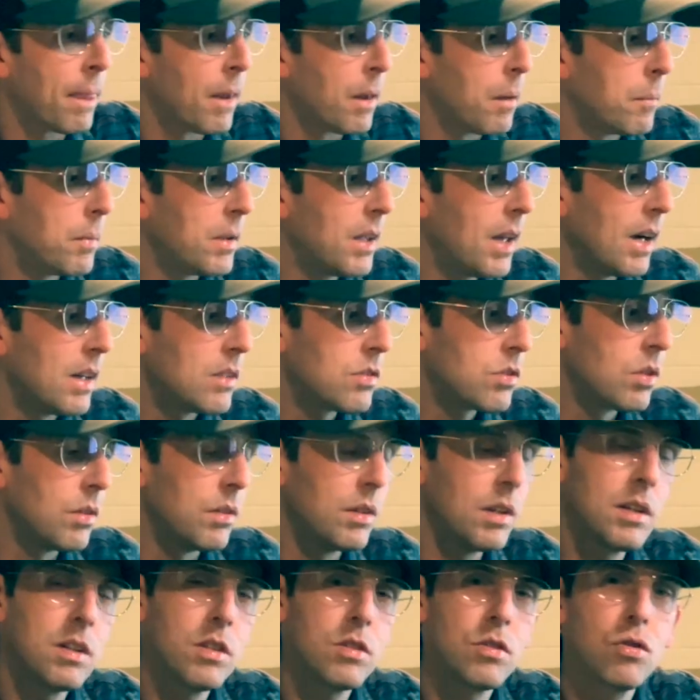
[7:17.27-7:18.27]
yeah, so
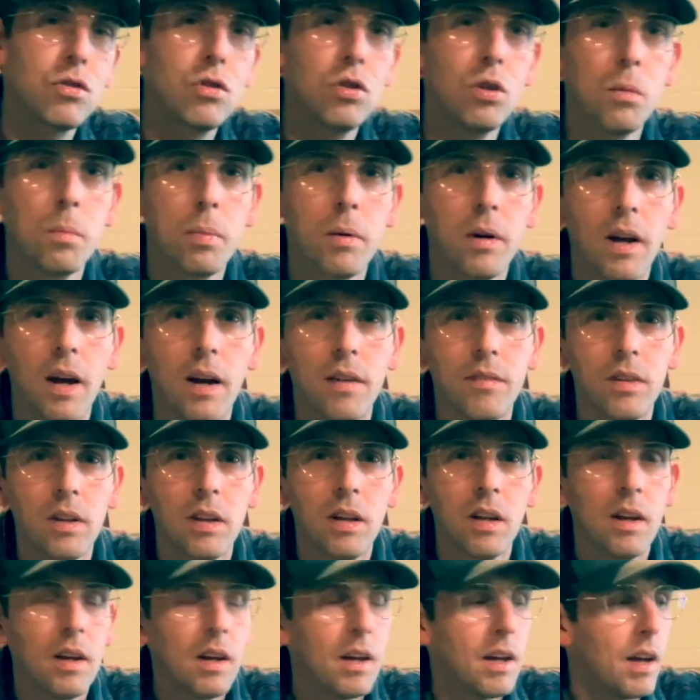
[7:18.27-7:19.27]
it is super heavy,
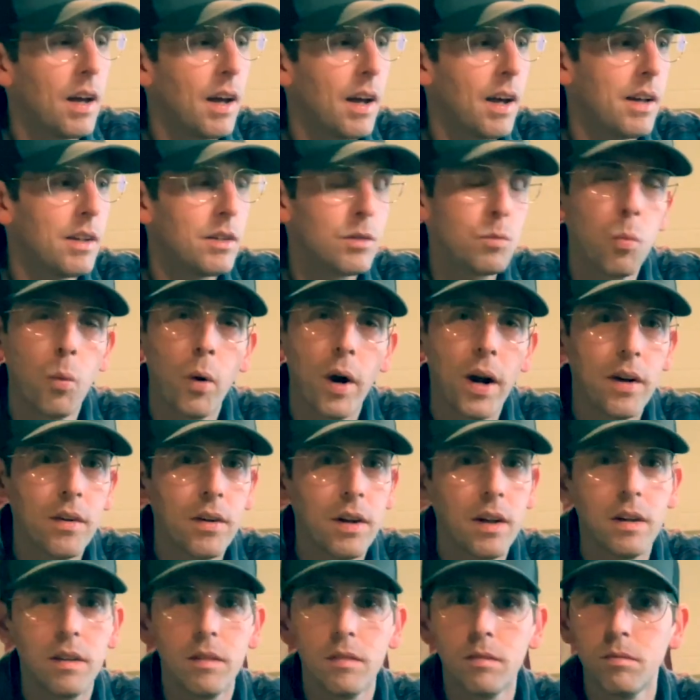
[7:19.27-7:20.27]
and wear
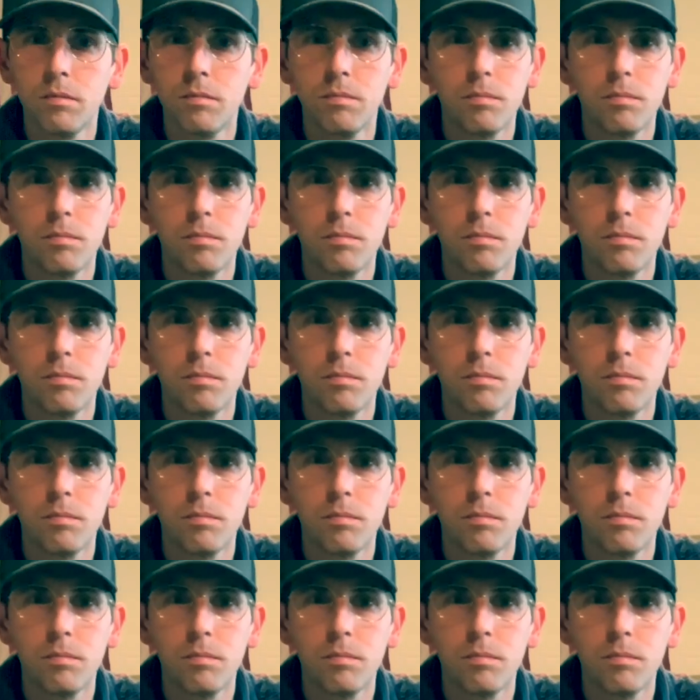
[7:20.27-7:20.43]
it,